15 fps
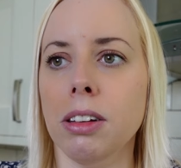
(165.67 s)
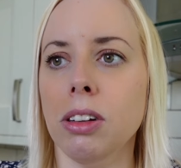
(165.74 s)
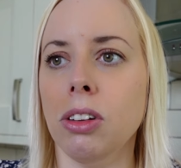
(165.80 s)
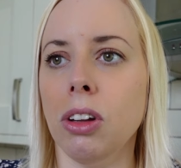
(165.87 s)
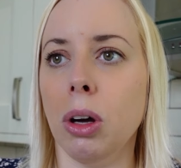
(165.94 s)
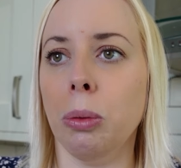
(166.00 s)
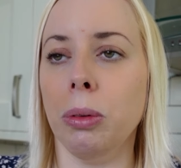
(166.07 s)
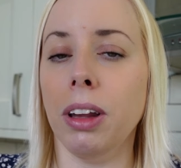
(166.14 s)

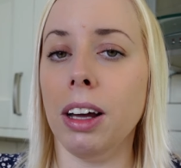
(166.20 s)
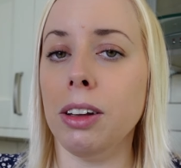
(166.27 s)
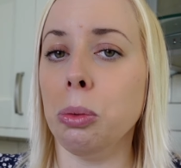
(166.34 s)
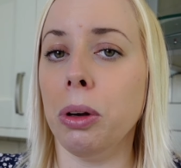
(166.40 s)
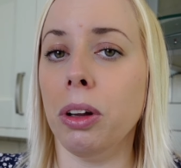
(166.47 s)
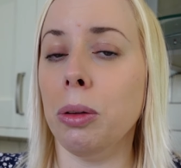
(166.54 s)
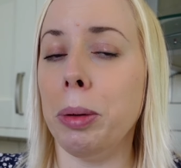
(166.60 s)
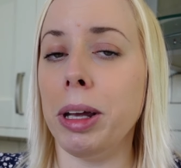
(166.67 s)
So that's
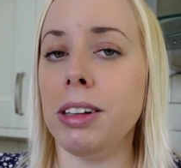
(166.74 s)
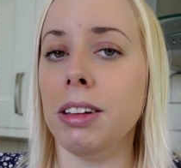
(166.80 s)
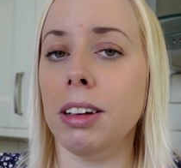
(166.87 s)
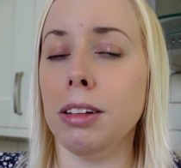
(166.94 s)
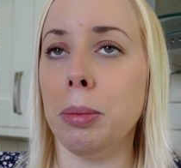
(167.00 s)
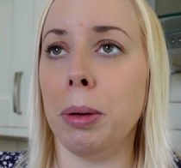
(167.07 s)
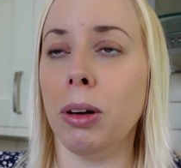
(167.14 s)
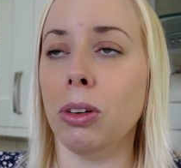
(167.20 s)
one of the best
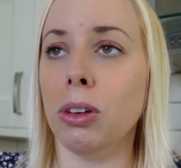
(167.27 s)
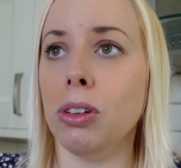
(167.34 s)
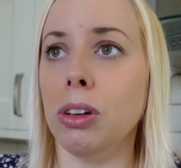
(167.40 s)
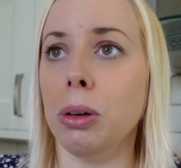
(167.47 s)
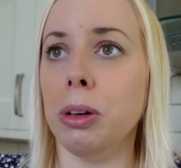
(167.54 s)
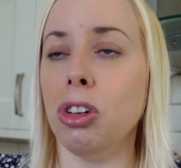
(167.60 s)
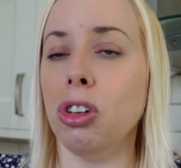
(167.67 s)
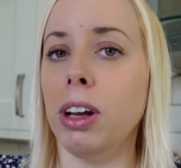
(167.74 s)
things about
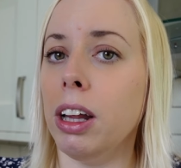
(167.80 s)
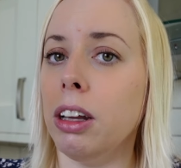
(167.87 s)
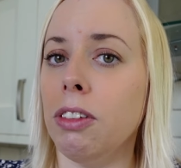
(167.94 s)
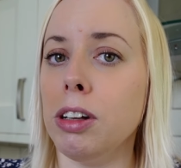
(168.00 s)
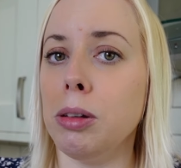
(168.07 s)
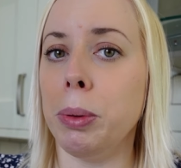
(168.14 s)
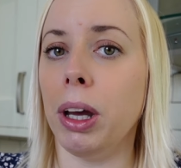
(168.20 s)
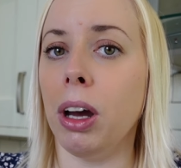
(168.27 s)
Gusto is you get the
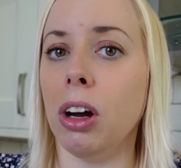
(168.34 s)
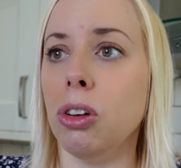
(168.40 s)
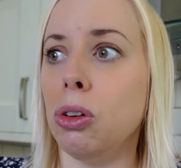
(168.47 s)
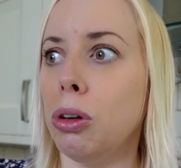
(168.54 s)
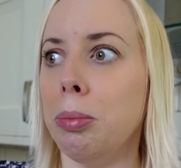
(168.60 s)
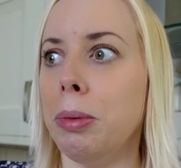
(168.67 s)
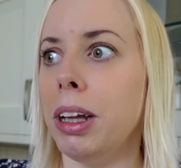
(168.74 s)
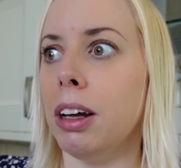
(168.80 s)
recipe card, you
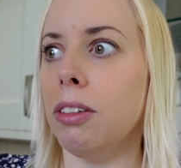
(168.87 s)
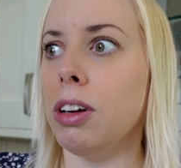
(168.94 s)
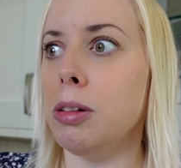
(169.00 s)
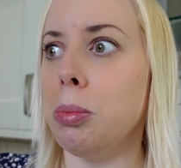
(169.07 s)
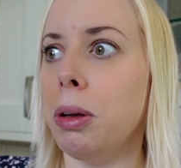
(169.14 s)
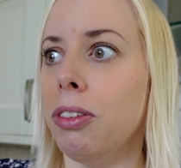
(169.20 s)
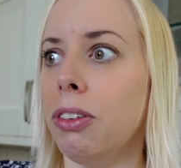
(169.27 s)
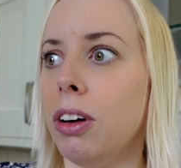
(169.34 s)
can make that
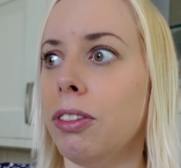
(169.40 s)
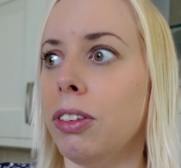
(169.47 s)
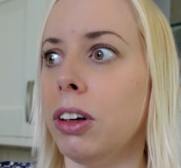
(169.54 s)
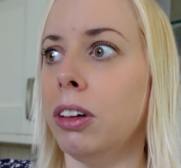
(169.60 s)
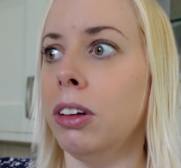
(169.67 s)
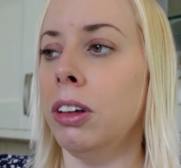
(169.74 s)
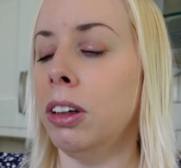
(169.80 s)
recipe forever.